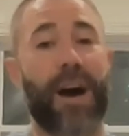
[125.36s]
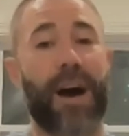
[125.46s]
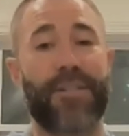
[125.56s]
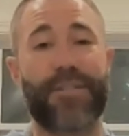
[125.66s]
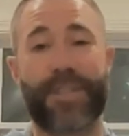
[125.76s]

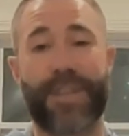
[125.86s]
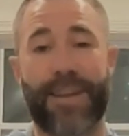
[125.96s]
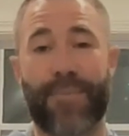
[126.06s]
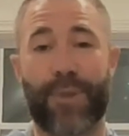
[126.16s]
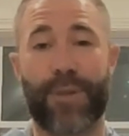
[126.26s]
Lodge,
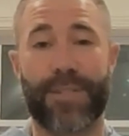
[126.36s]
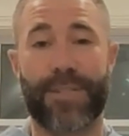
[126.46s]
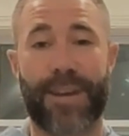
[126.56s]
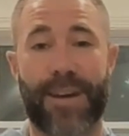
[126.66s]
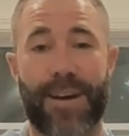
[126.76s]
and it
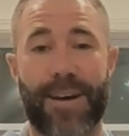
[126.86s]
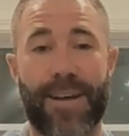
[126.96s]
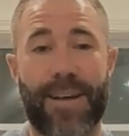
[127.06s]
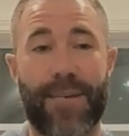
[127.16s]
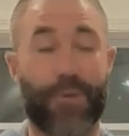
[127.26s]
was
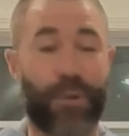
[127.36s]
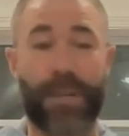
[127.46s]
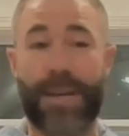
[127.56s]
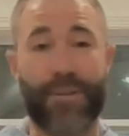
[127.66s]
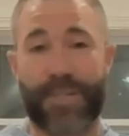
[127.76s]

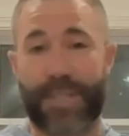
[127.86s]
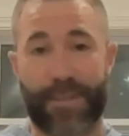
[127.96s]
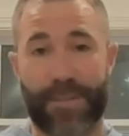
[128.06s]
really interesting.